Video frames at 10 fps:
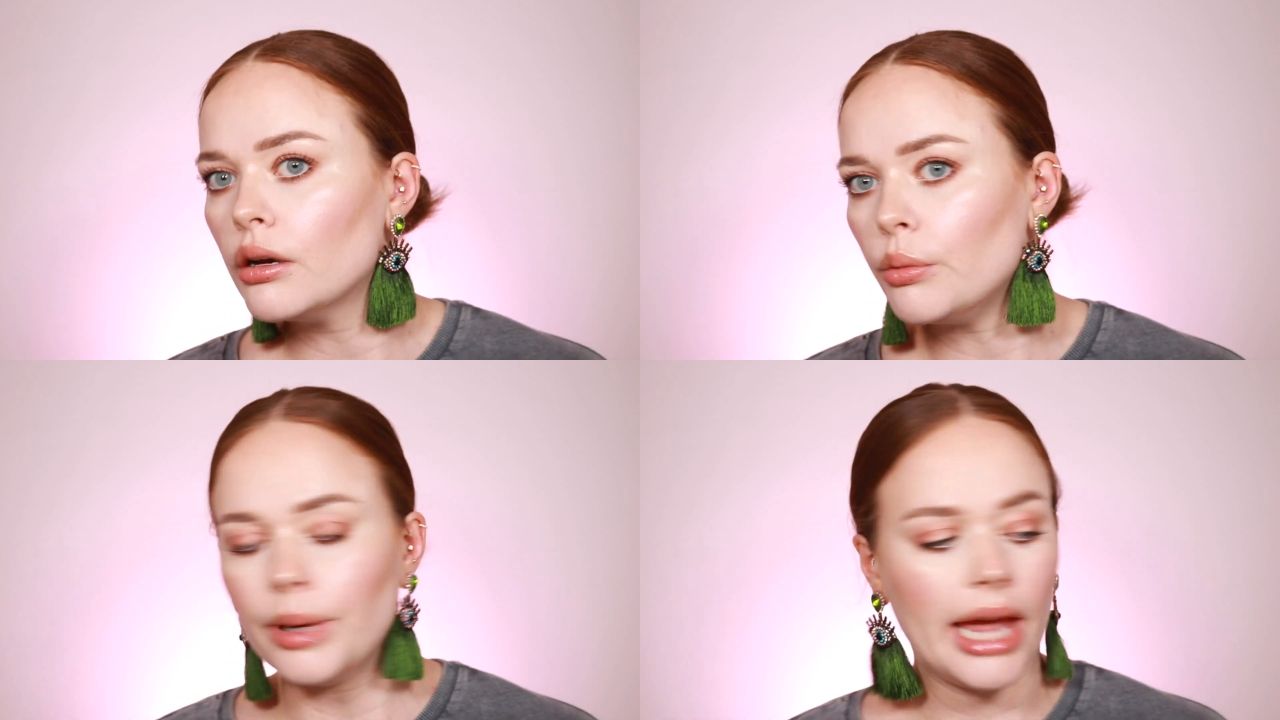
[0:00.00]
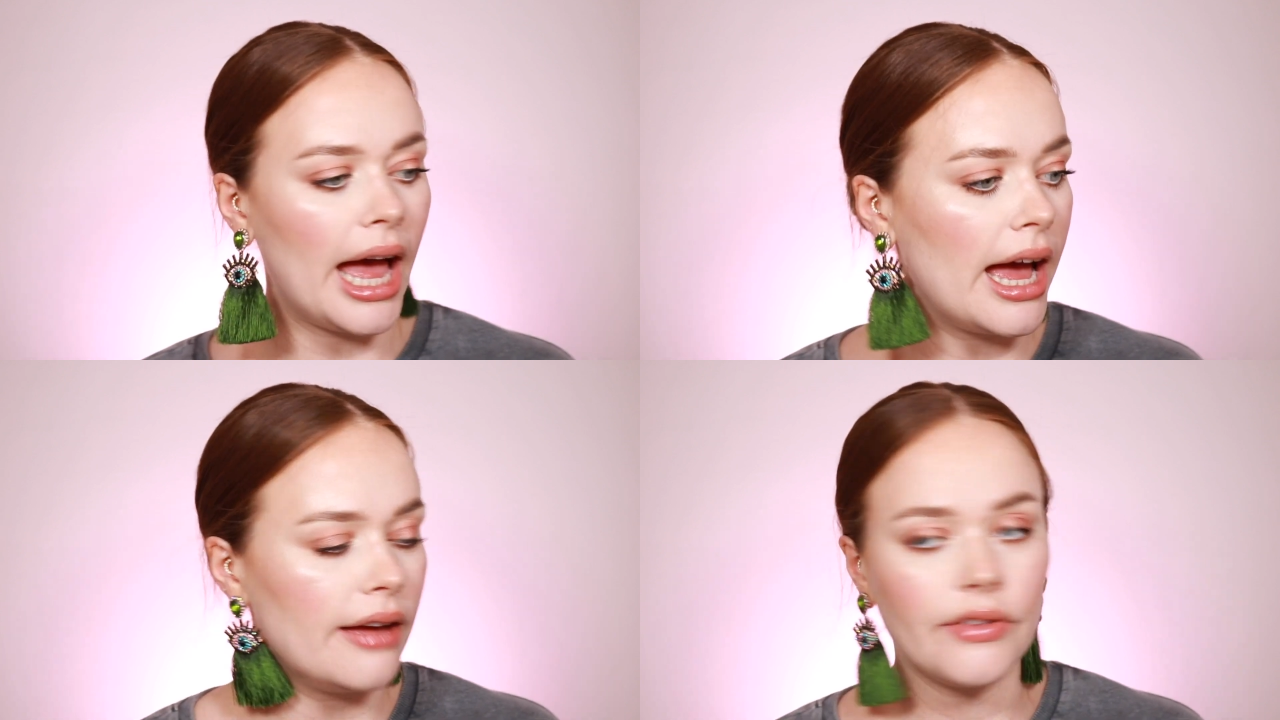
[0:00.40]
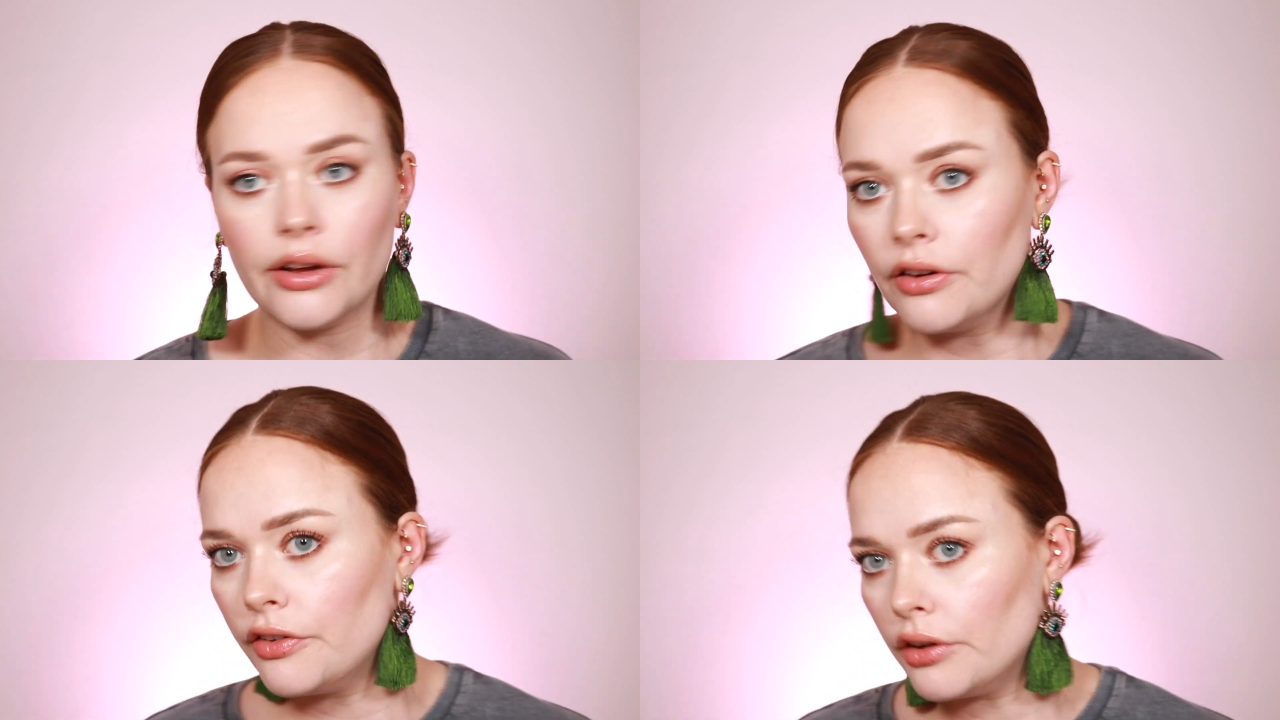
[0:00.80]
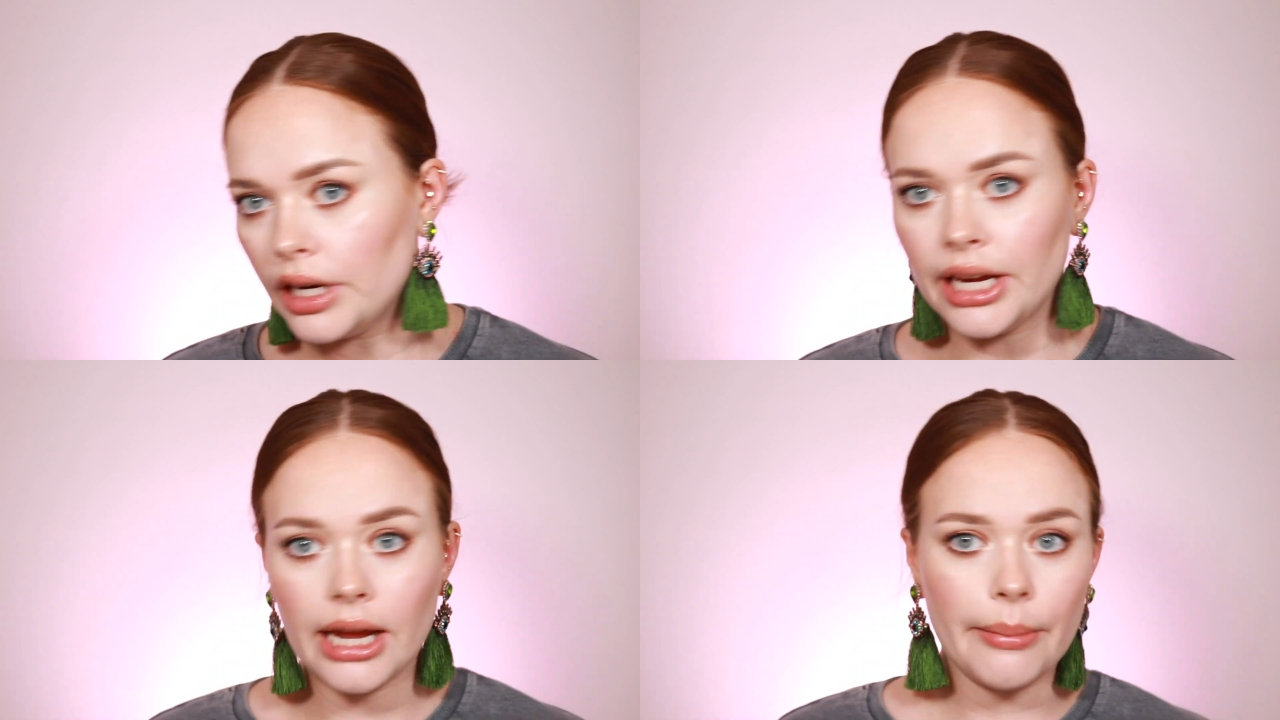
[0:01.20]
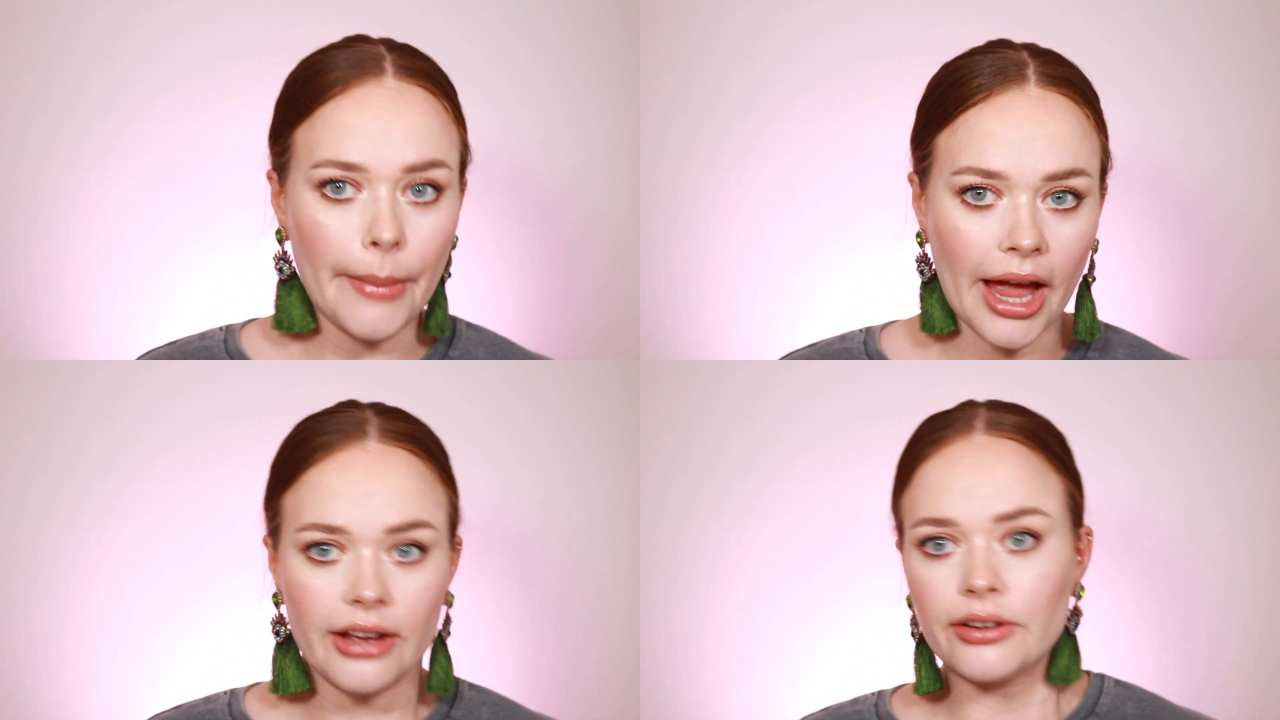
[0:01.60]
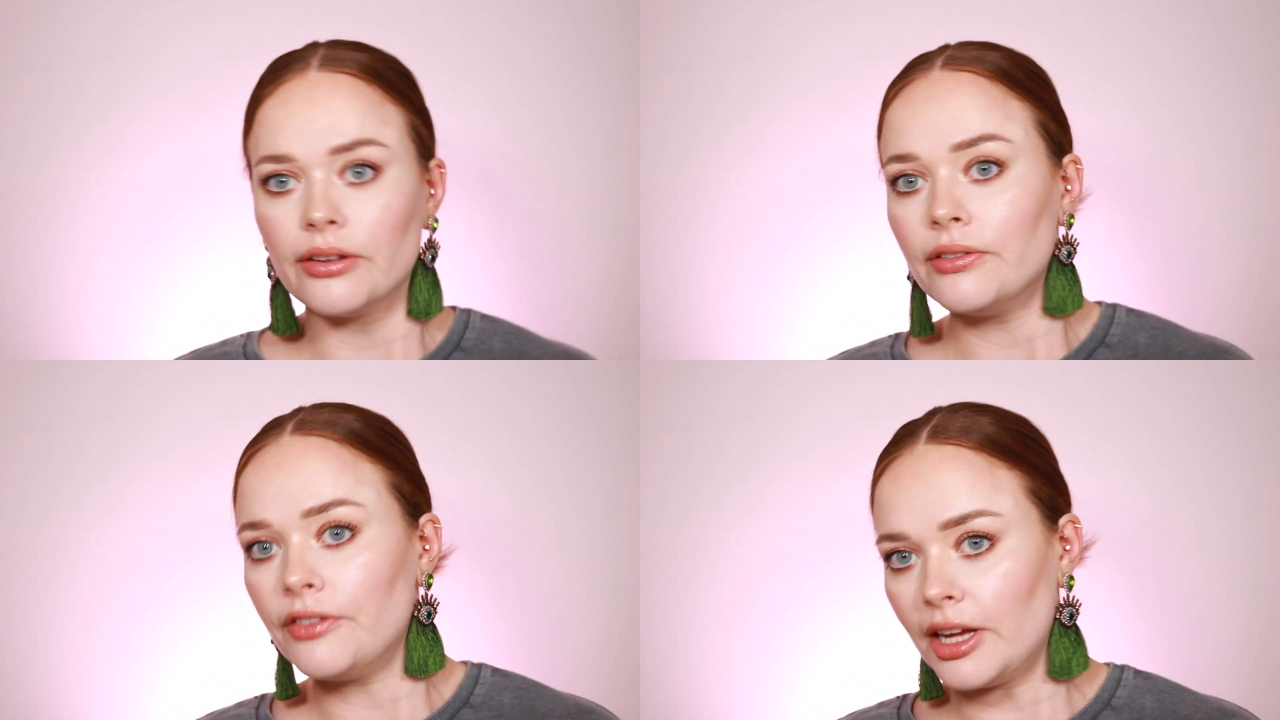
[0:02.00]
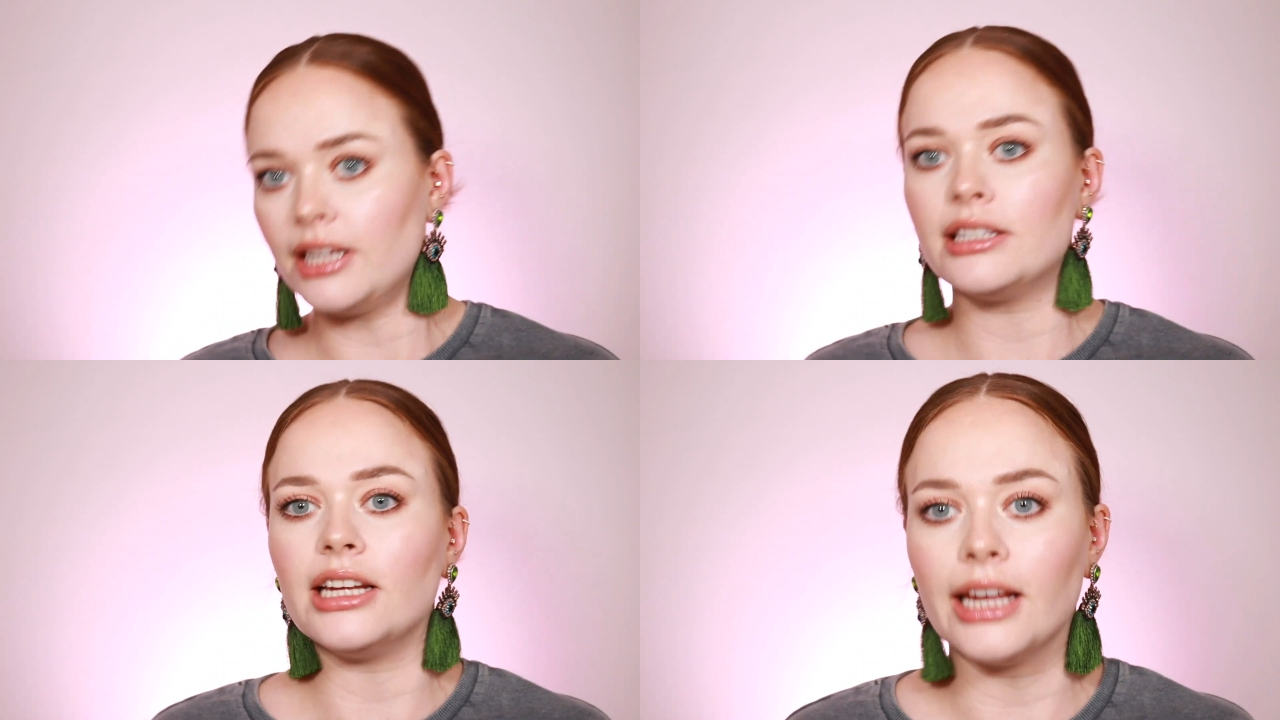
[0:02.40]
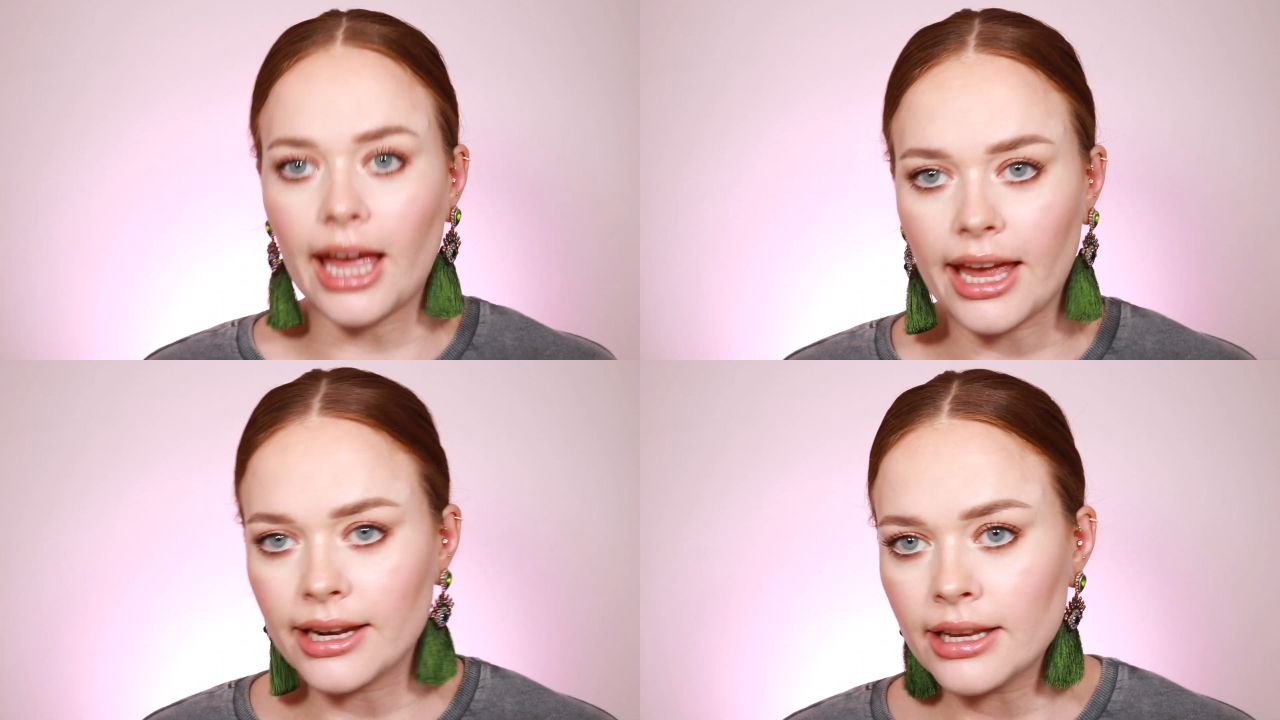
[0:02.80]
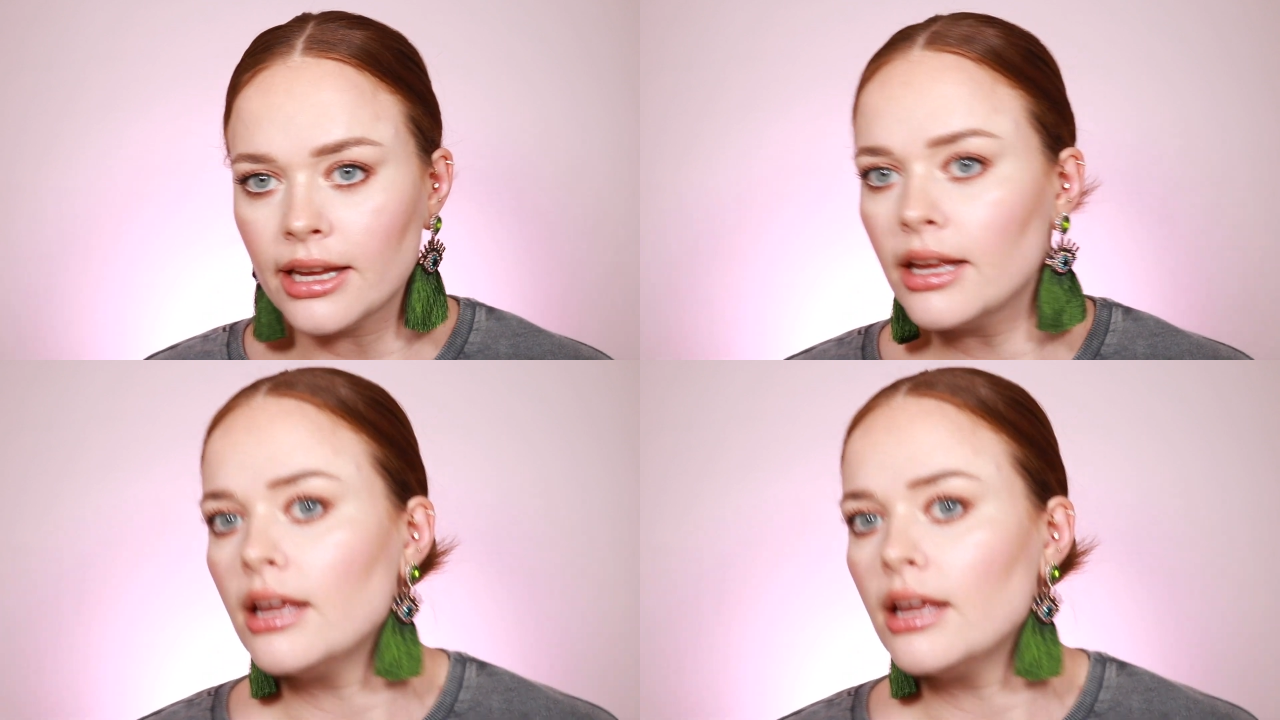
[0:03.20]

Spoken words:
We have a fully matte face again.